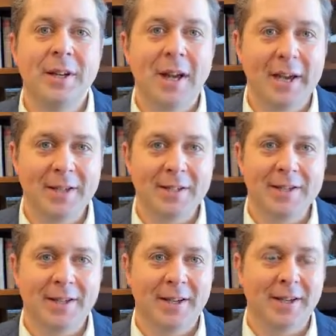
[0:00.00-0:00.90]

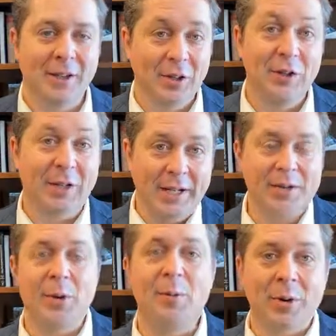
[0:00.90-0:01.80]
has, uh, you look at his
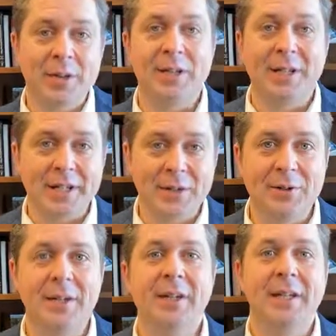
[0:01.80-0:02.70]
own personal
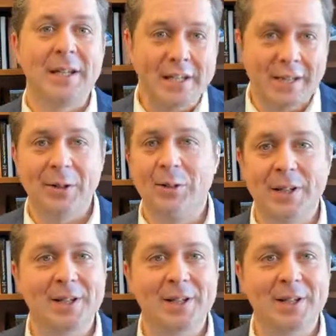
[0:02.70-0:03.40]
history in dealing with these